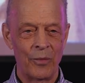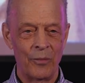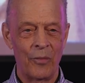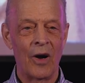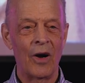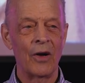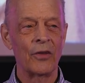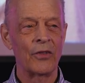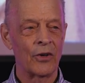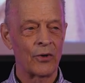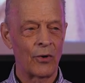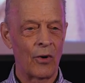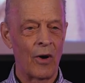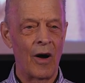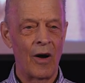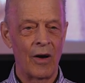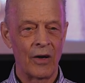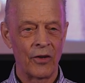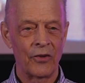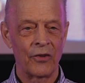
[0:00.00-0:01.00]
him on the
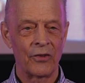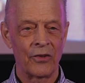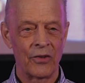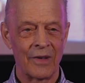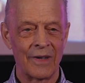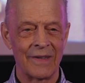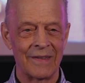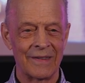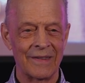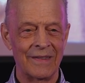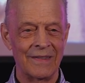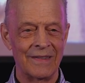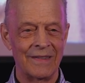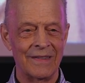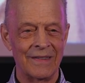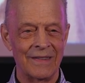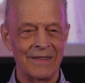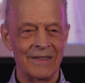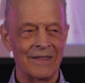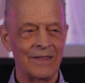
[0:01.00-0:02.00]
cross
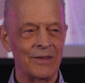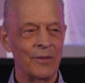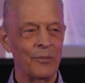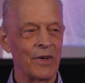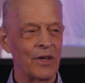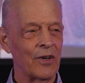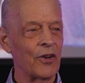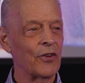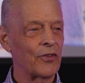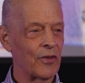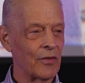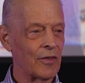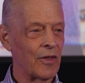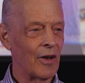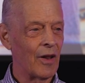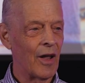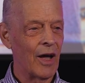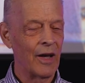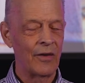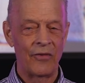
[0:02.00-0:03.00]
because of the
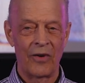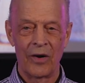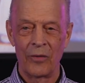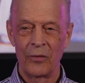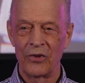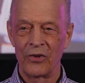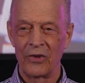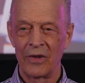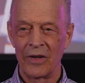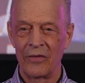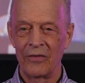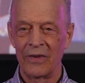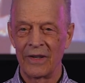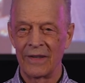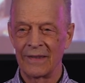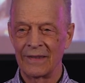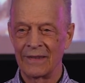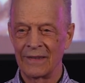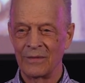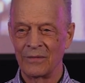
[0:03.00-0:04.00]
life I was
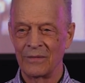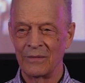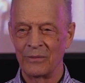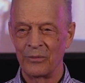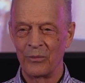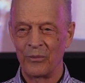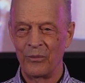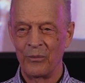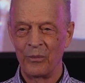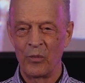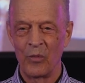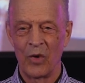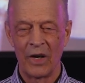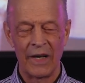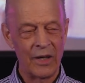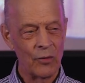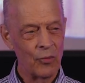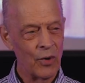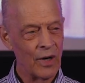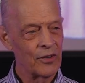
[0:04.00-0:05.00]
living. But
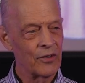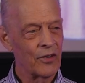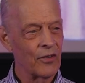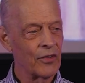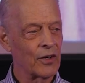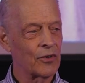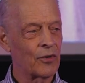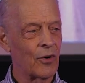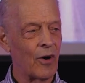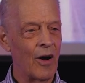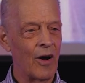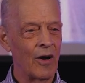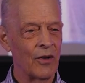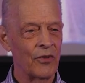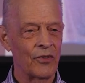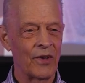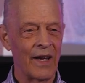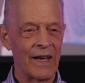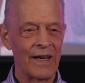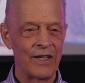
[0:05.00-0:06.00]
he went to the
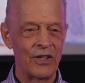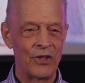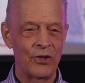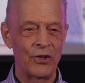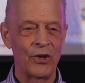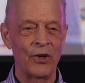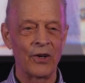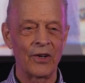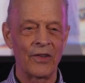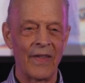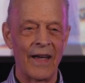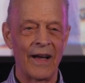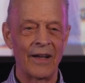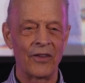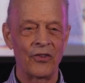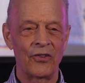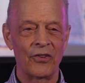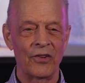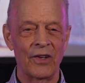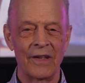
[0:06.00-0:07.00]
cross and took
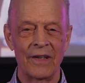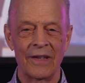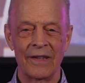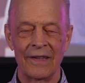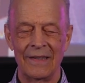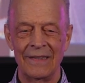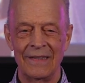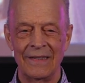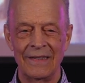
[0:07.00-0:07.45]
that sin